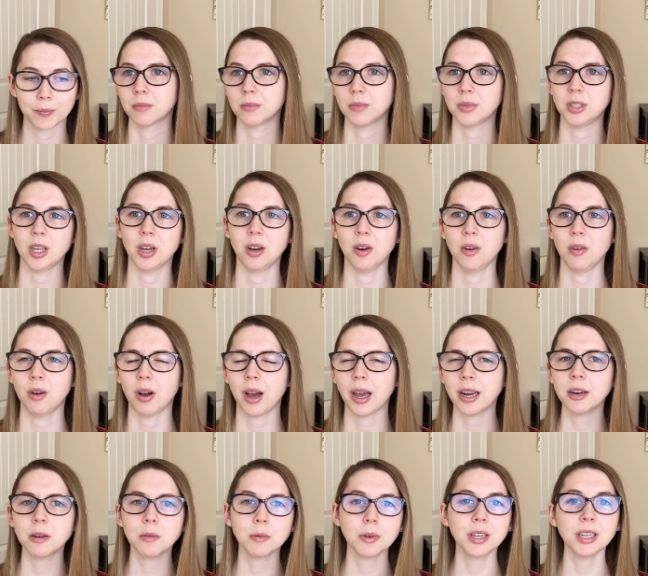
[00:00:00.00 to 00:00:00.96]
So I
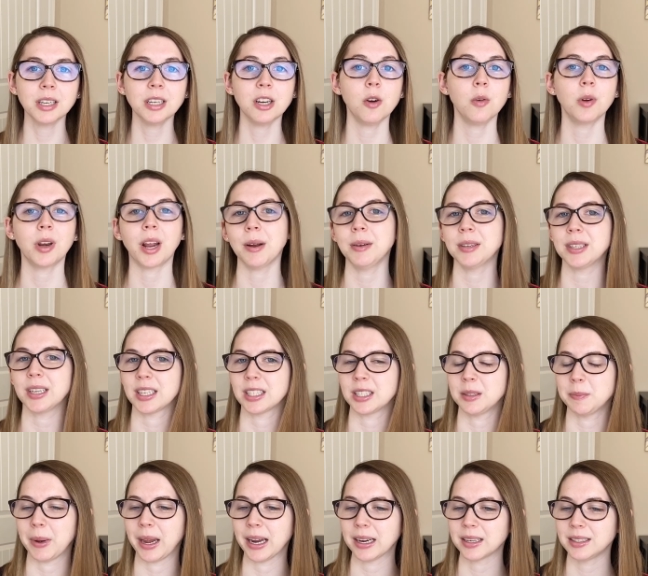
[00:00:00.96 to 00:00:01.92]
don't really know what I was
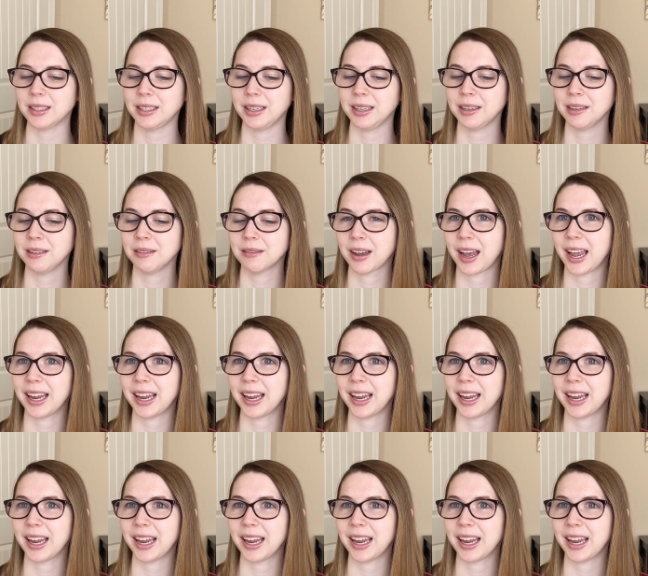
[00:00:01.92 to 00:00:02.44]
expecting.